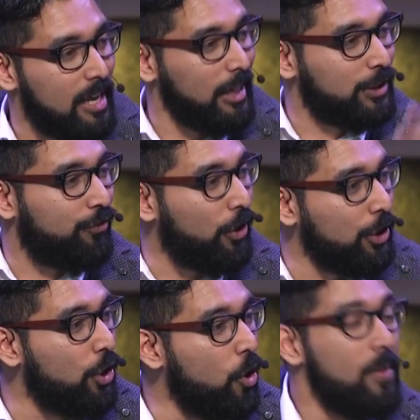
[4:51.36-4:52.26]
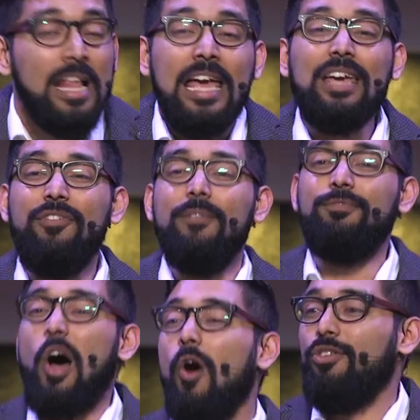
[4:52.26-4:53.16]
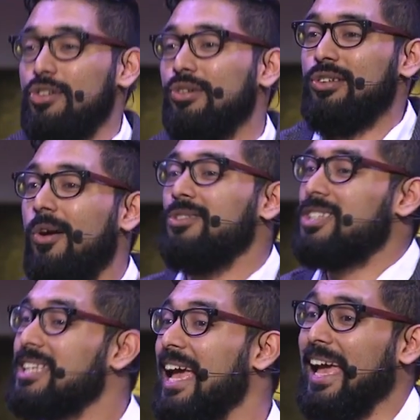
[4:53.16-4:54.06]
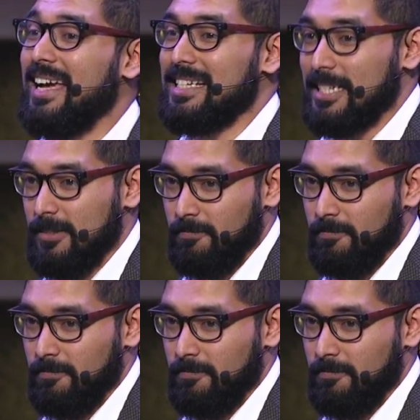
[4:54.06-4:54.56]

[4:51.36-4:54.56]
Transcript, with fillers: things for you, even though you don't see it.